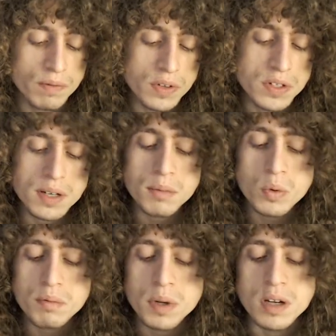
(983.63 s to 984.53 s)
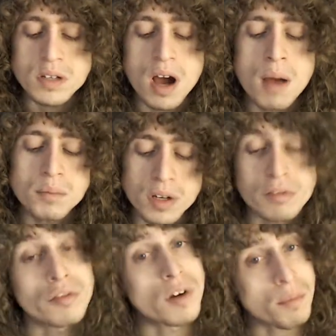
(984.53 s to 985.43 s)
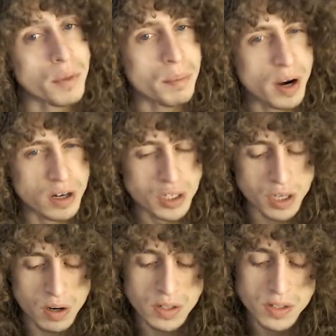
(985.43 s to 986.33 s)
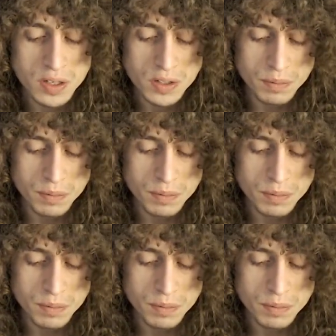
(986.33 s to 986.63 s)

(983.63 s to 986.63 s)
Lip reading: seem to have been adopted from the Parashari system,